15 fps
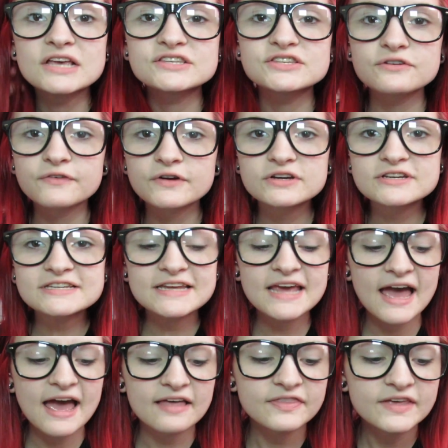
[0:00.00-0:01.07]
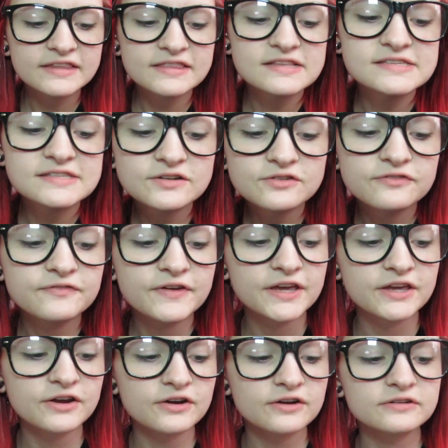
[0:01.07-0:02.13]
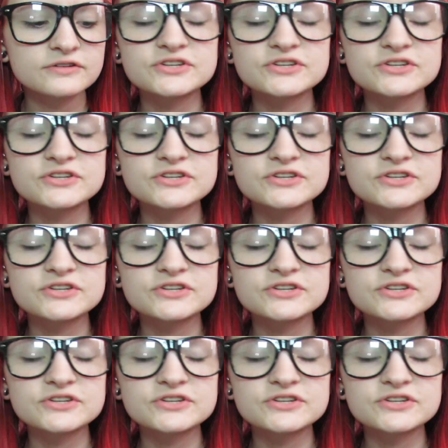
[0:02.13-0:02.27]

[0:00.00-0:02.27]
So first he had this little figure